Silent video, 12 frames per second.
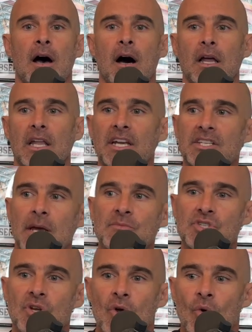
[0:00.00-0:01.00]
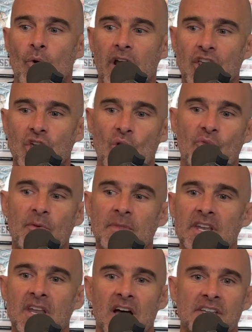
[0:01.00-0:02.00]
A lot of times when I go from the
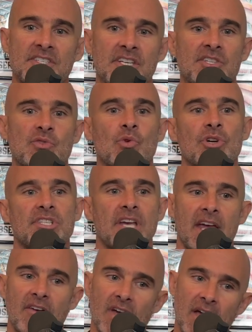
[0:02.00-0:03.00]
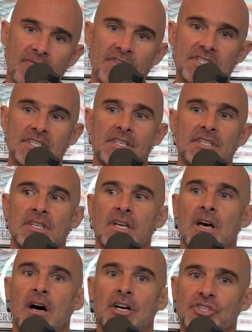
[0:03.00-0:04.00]
nonsense words, I have emphasis
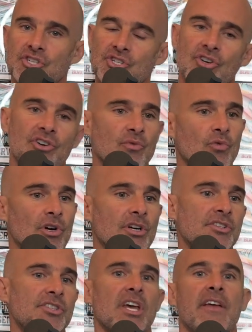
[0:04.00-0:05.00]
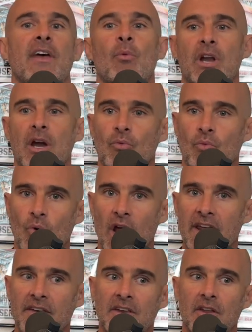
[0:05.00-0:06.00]
on certain words, and then when I
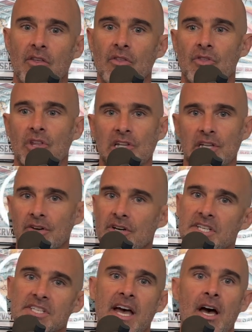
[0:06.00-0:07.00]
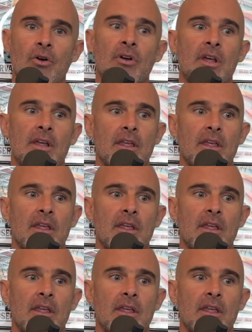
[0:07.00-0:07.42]
write the lyrics out,